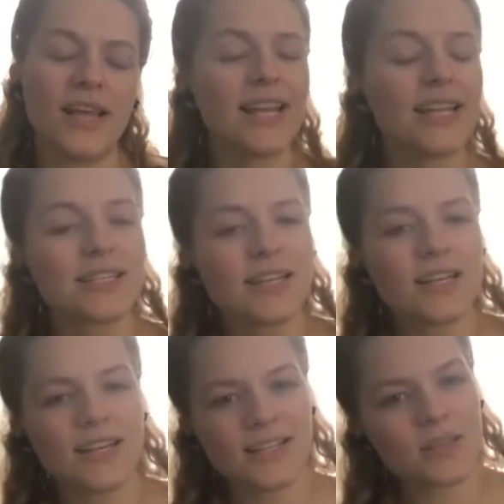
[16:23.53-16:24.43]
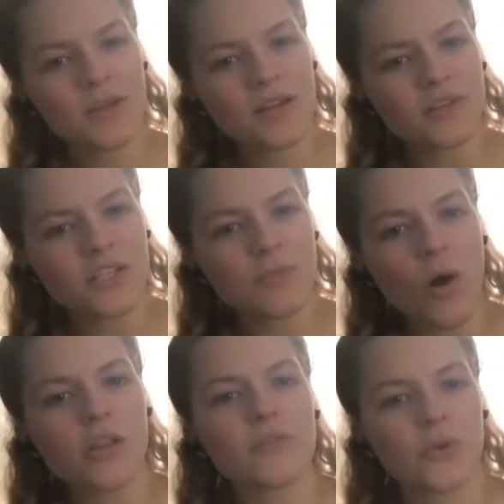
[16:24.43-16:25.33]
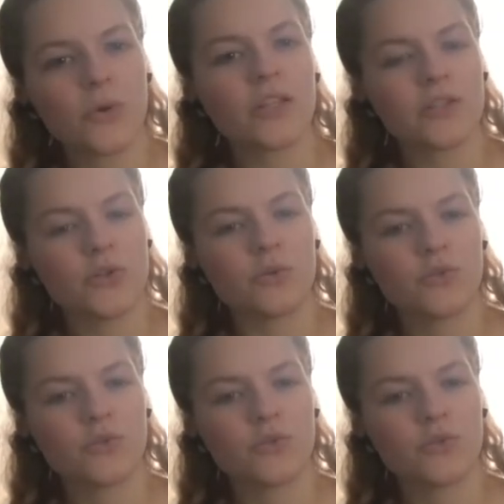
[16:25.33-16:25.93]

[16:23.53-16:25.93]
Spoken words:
And it's a bit of a smaller viola too.